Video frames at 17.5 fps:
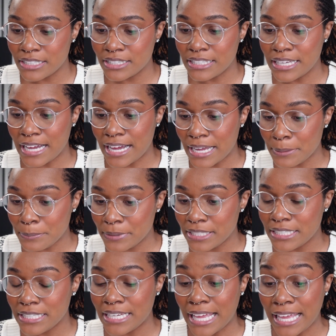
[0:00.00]
the
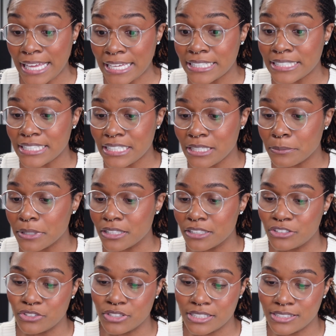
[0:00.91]
IP and email
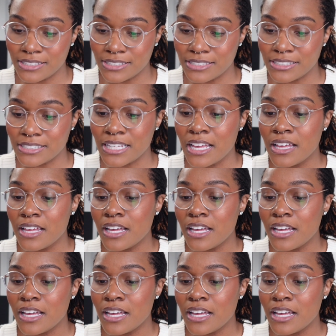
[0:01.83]
addresses